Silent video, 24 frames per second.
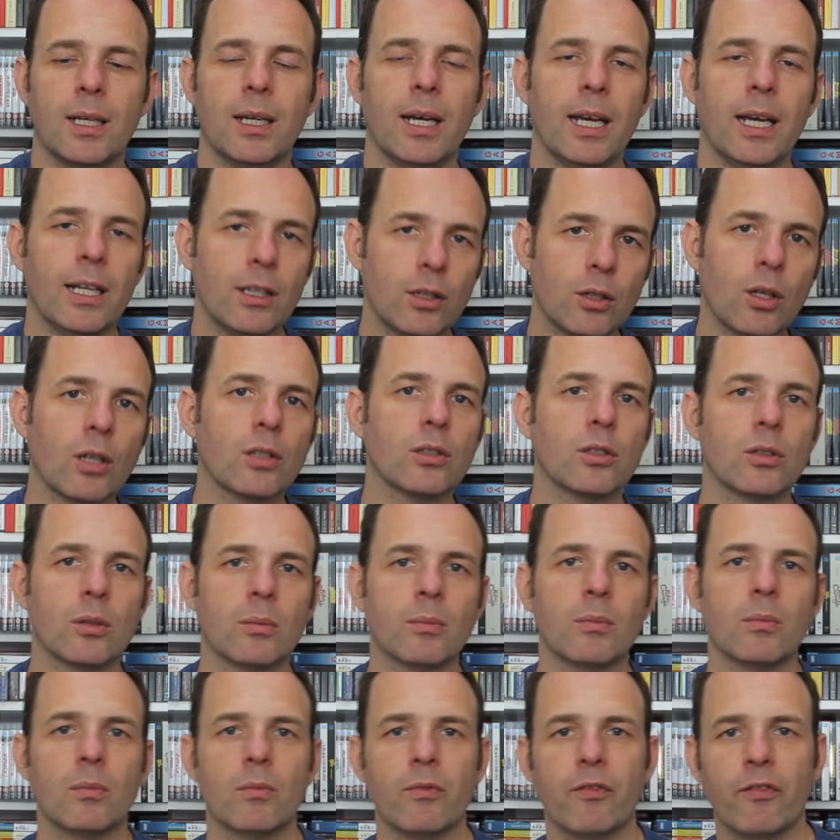it does
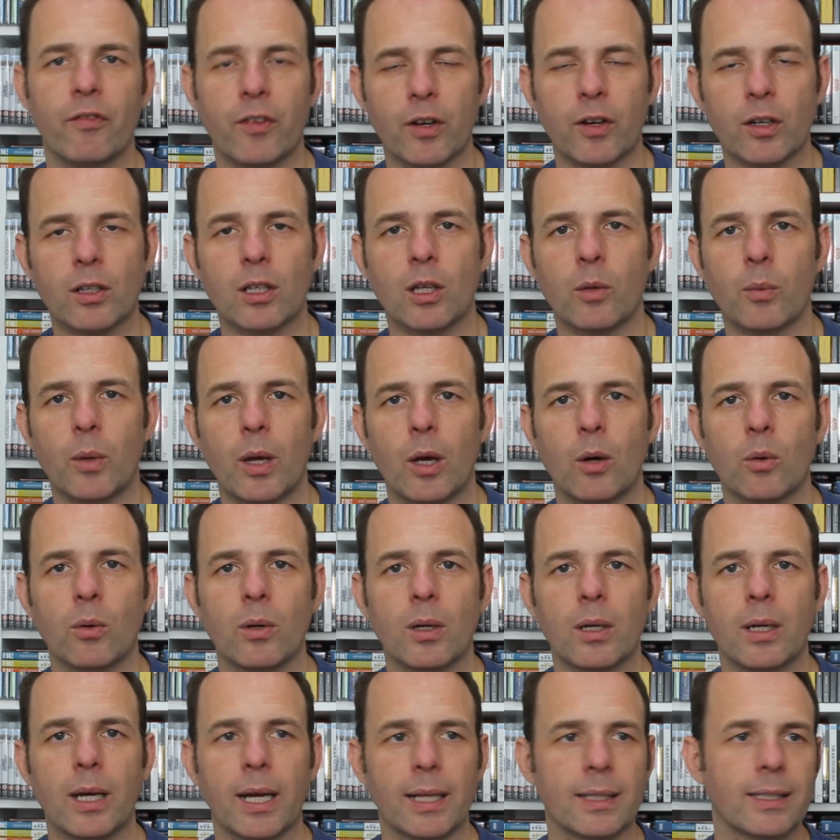them fairly well
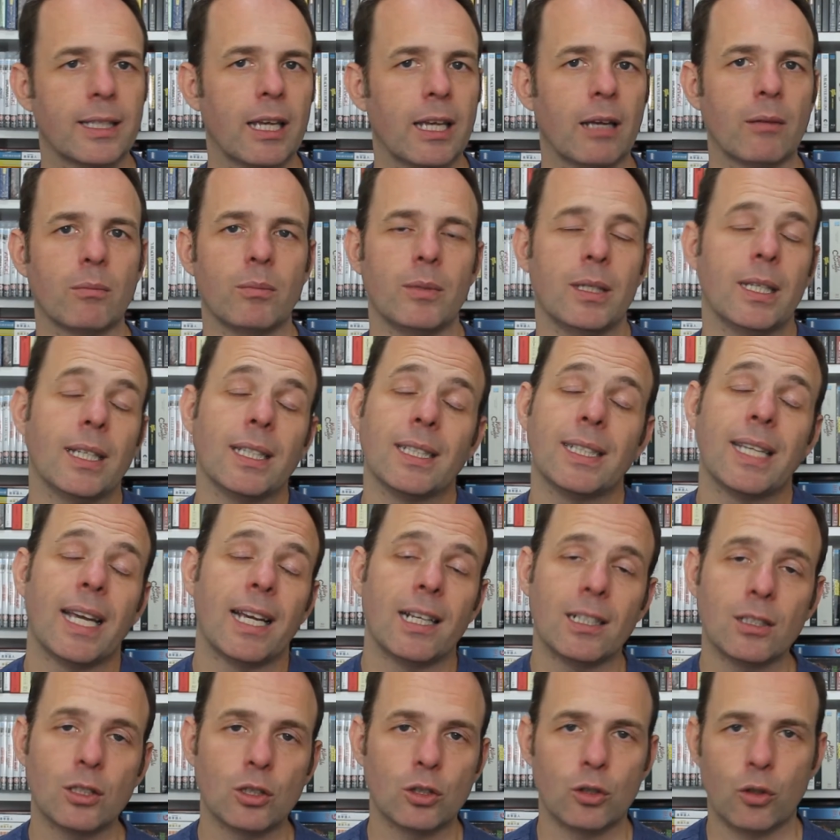and kept me
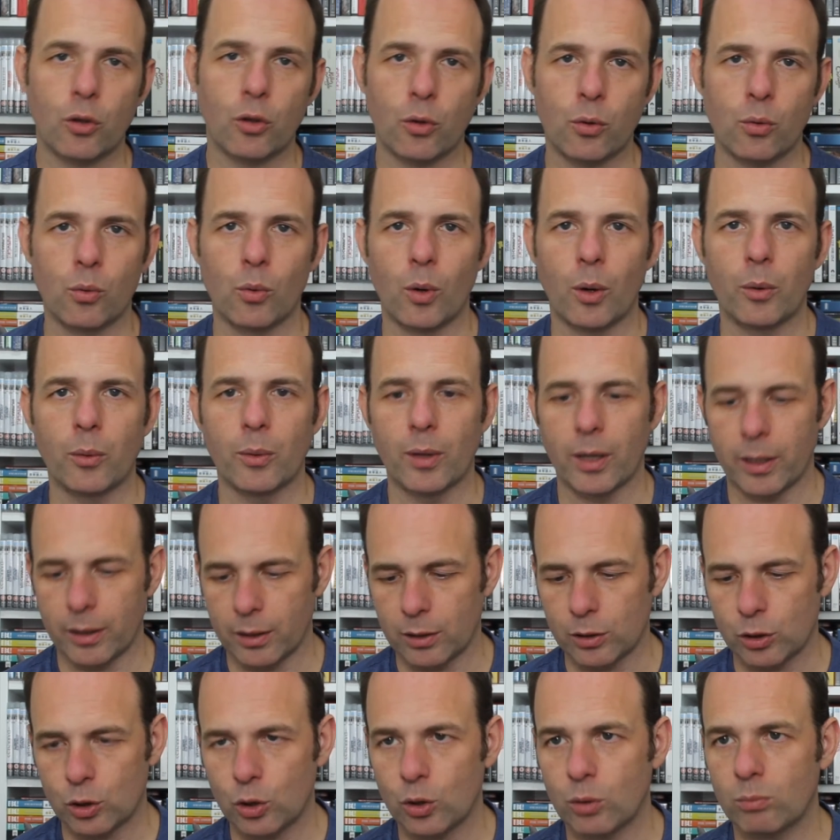engaged throughout, and
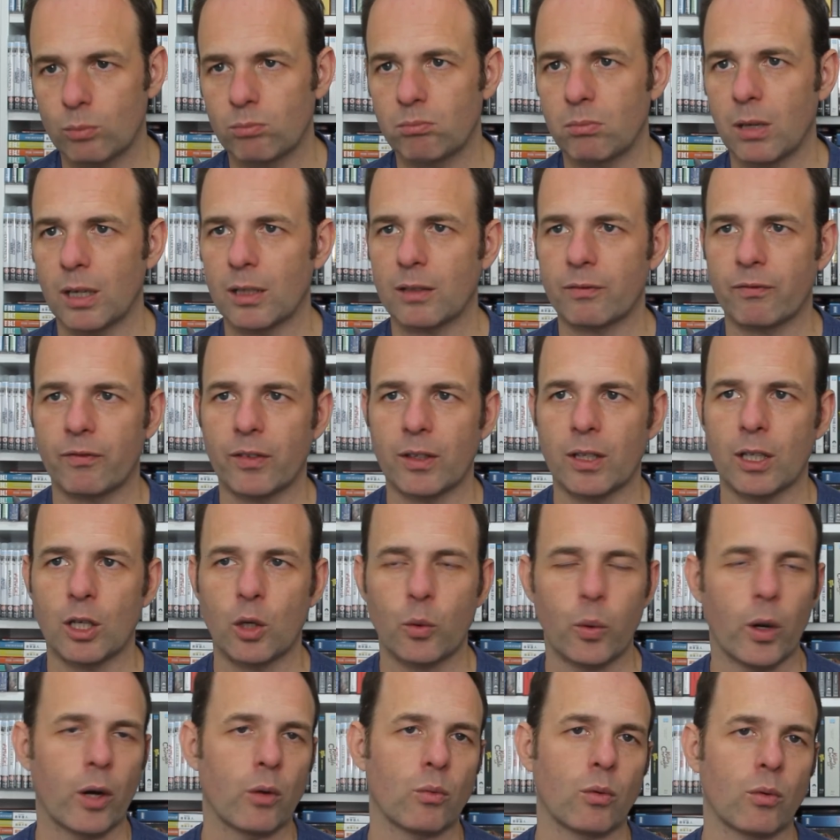it's a fairly
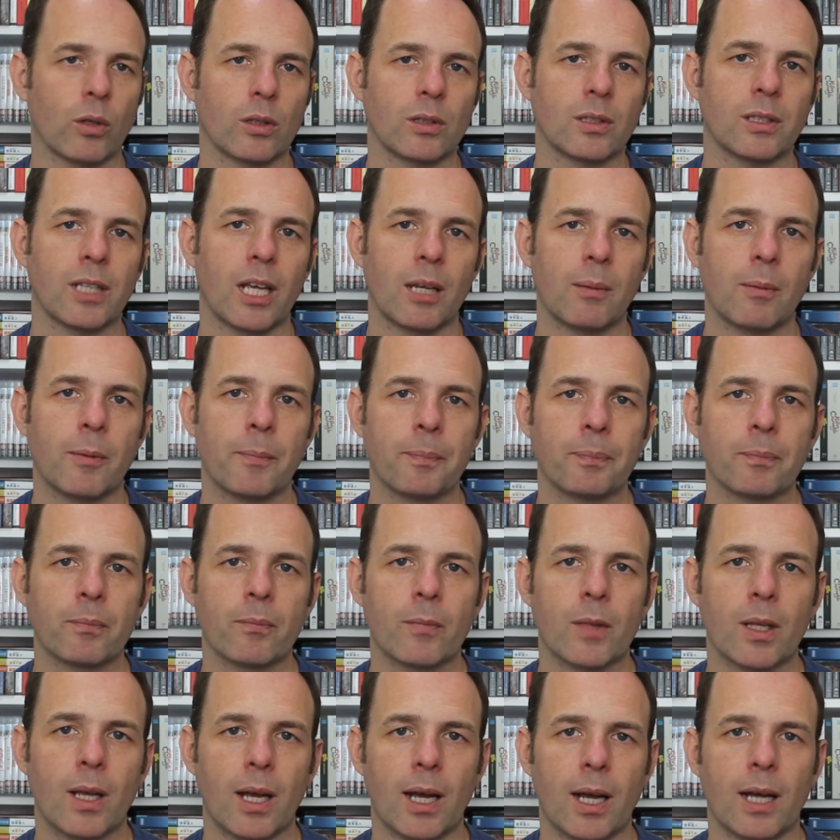quick runtime
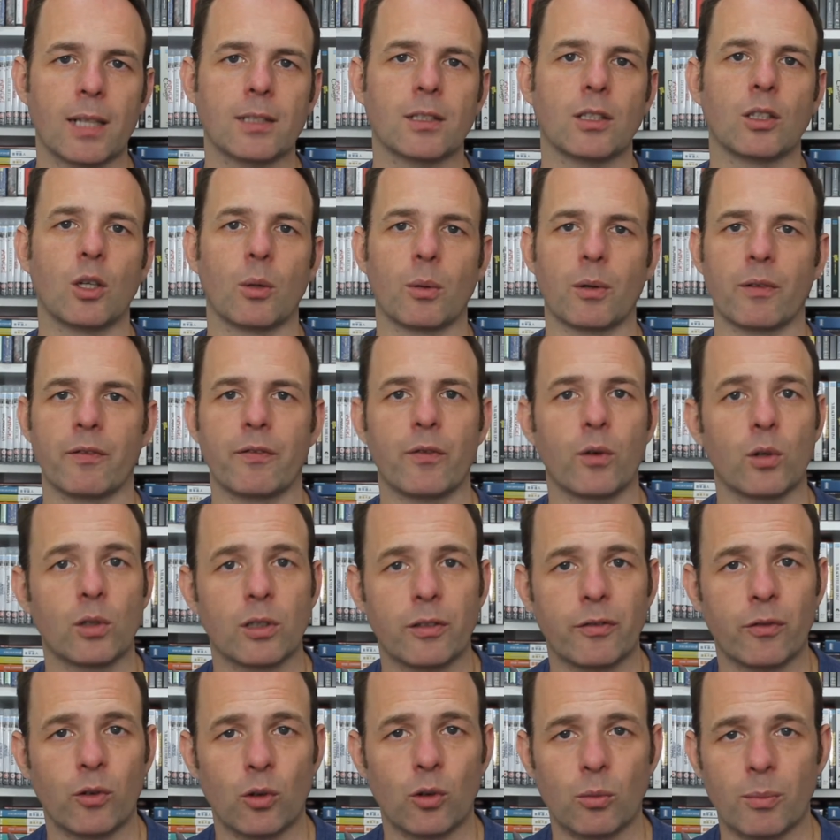at an hour and
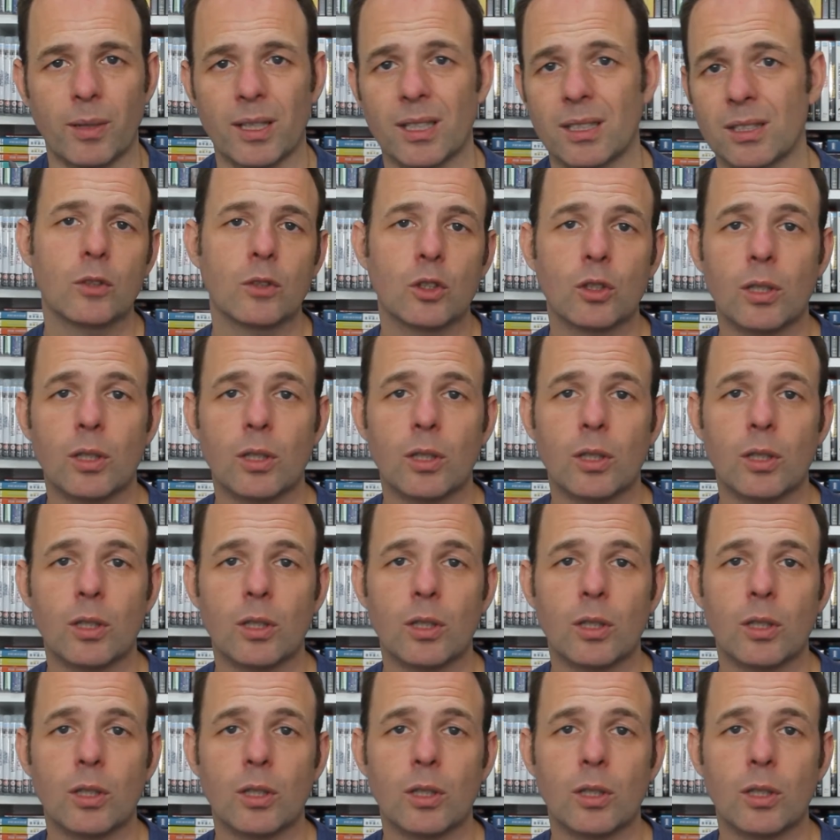44 minutes.